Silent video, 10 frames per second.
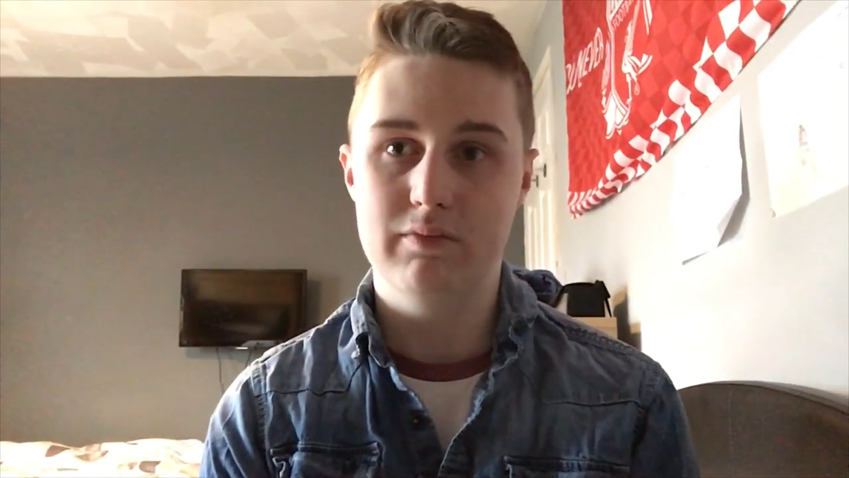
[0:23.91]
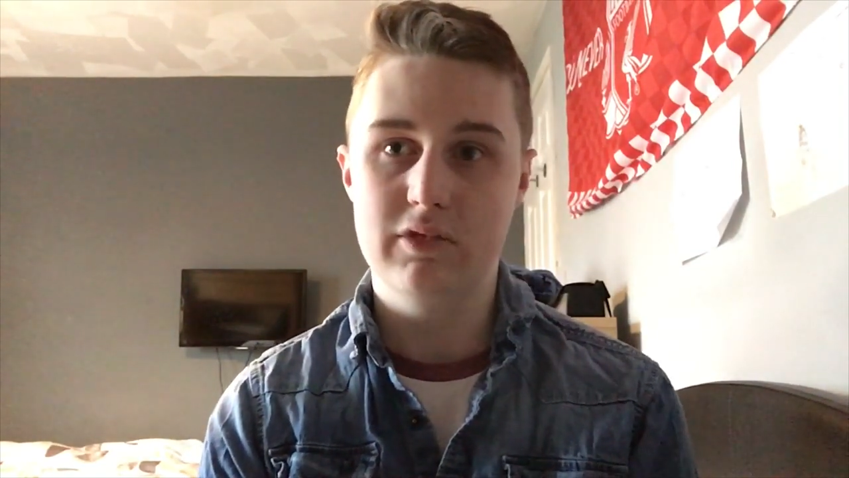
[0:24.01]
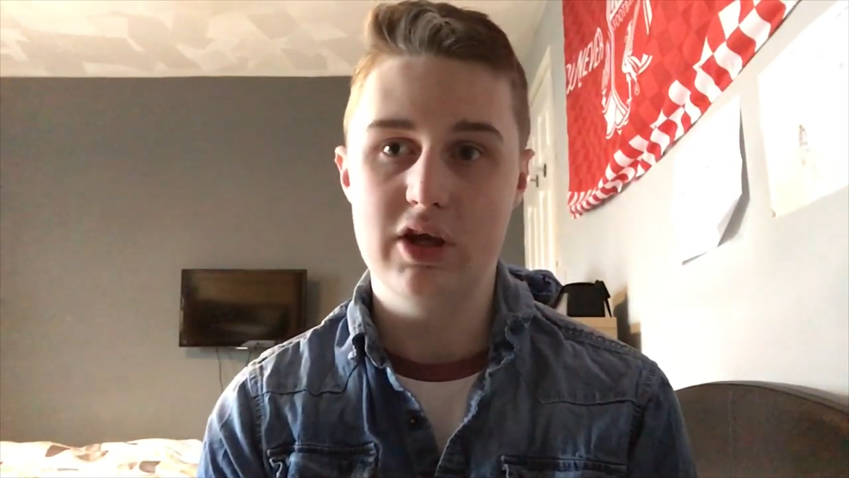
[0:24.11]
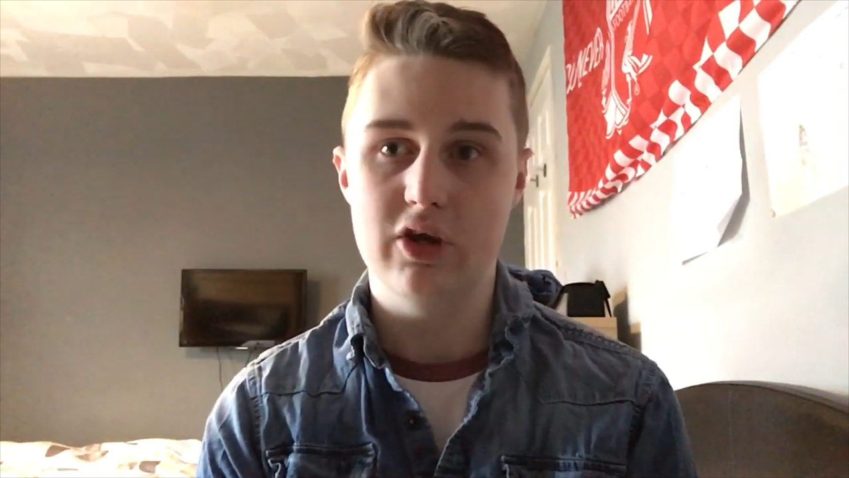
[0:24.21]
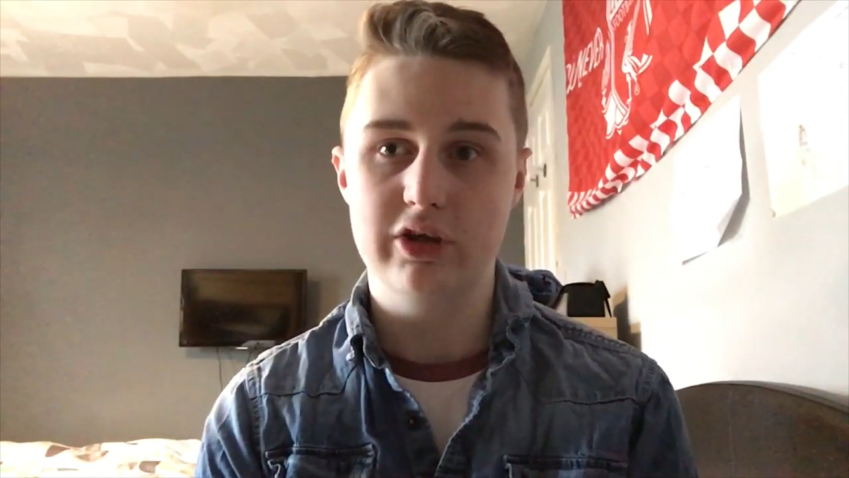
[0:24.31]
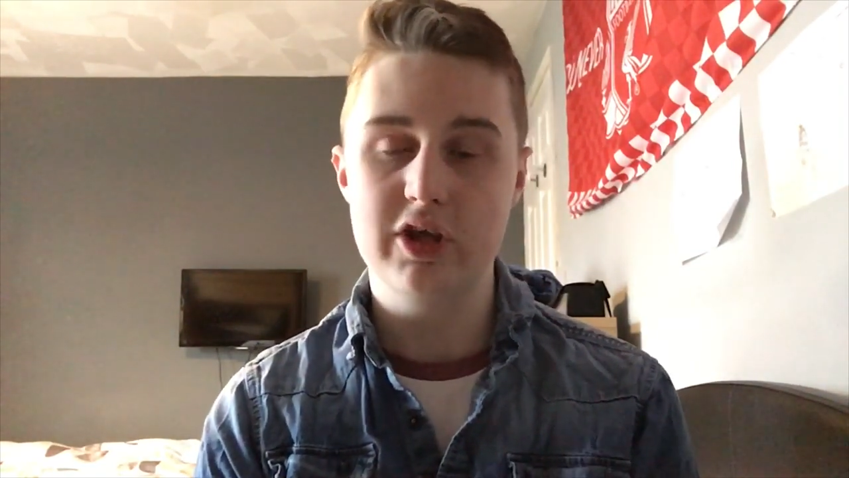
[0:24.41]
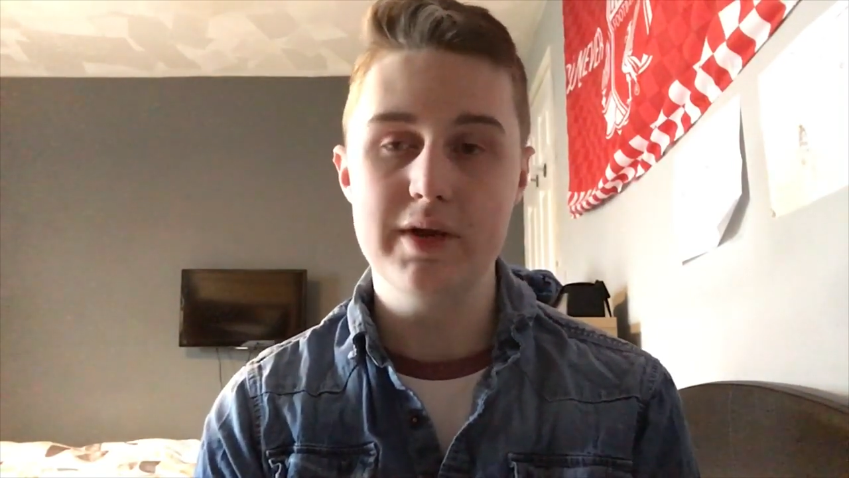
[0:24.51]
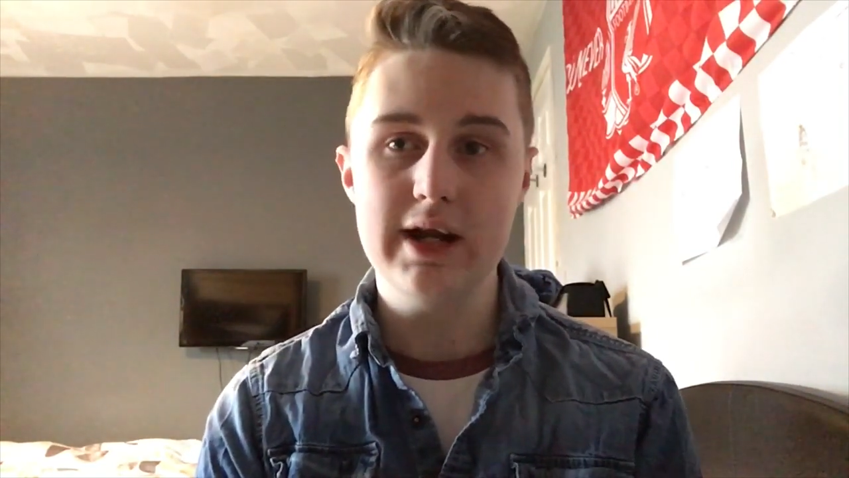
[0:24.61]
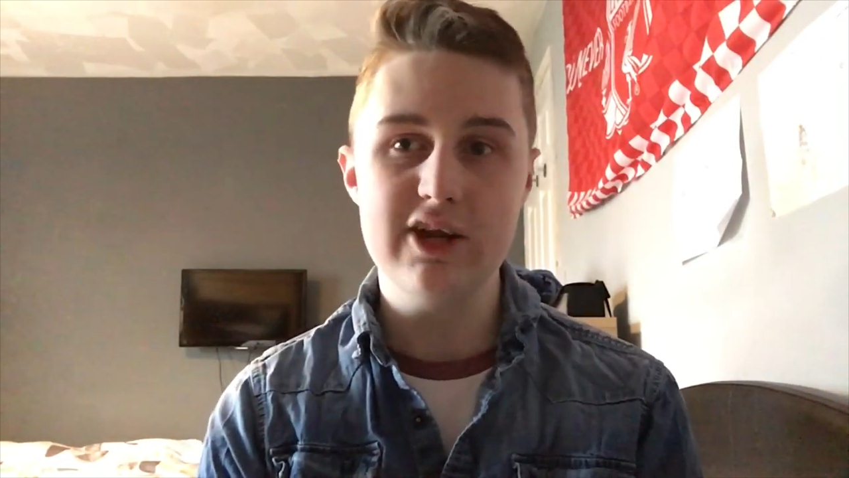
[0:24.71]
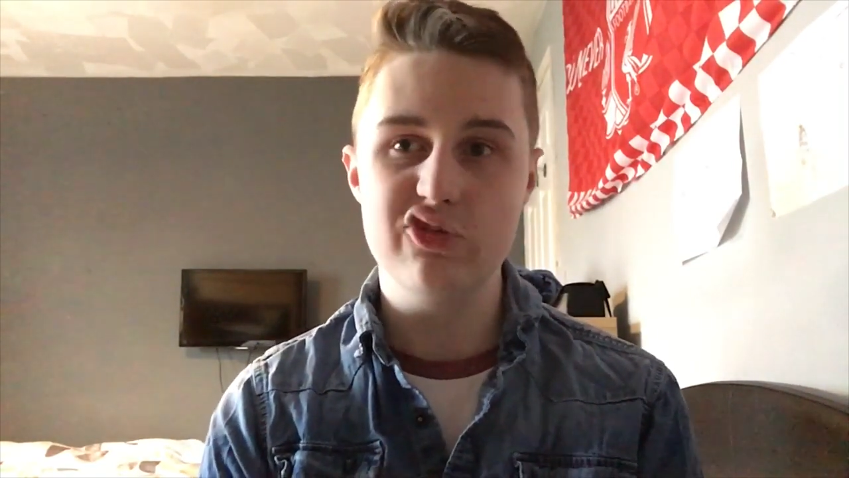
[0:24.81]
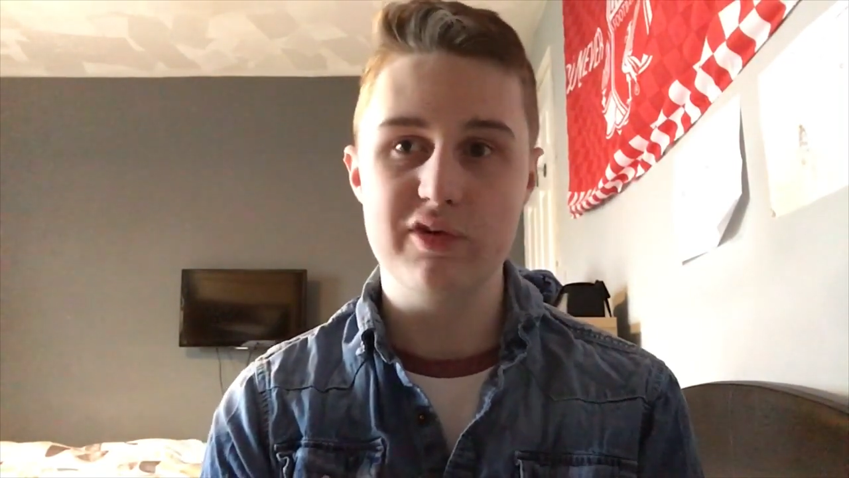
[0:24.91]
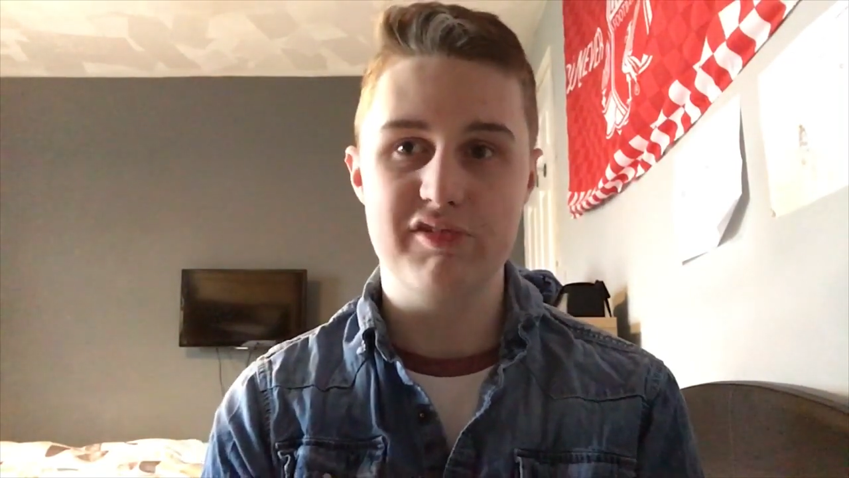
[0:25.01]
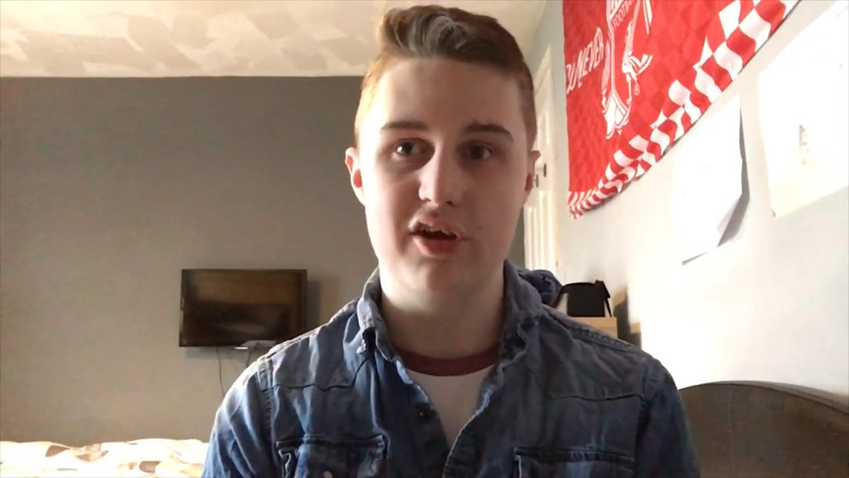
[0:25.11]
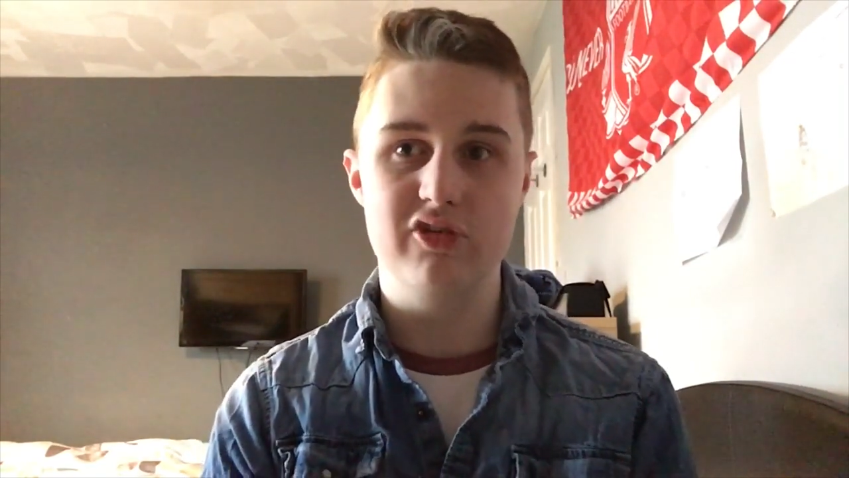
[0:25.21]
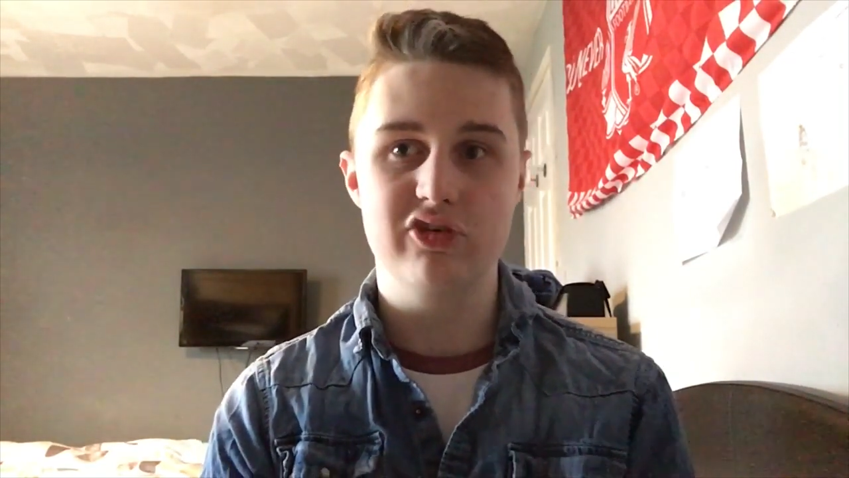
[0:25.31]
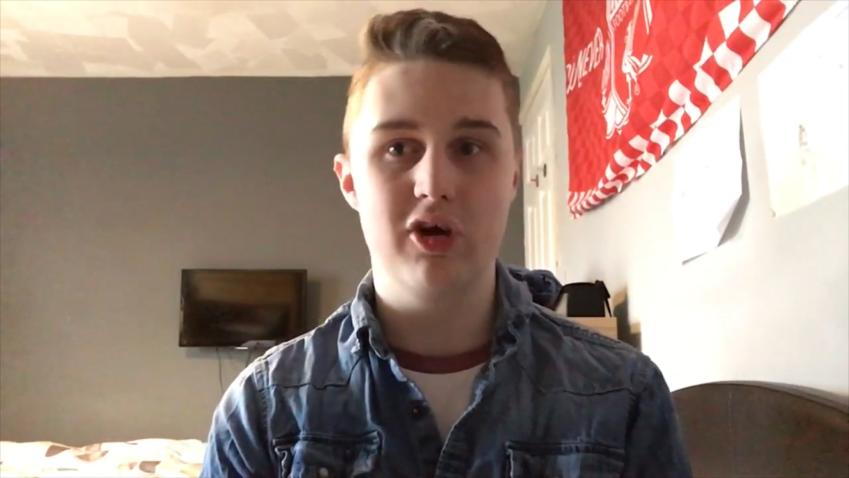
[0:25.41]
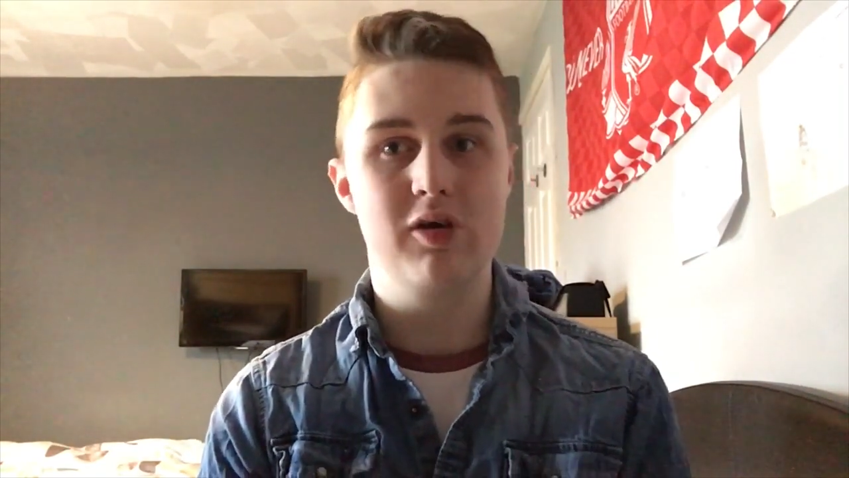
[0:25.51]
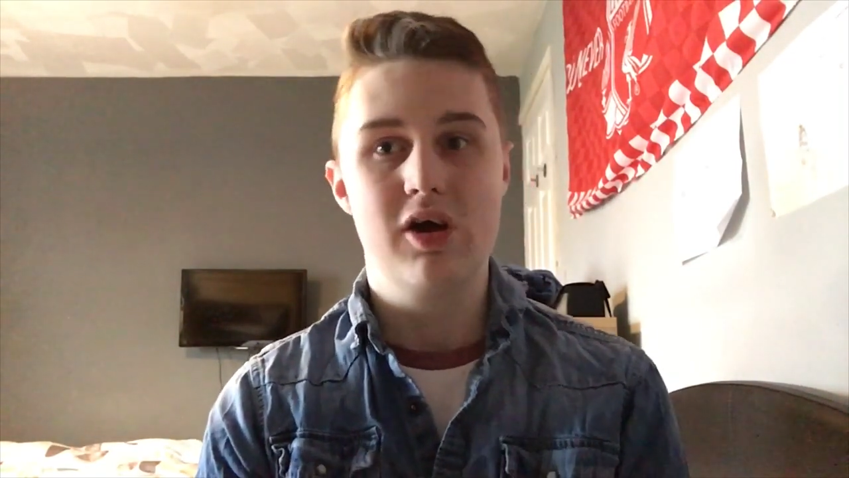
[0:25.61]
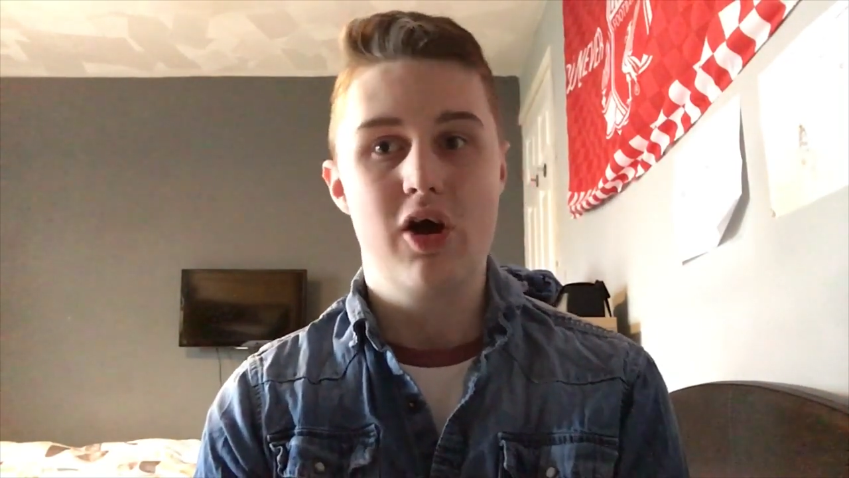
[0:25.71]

you know, Q&A needs to return, so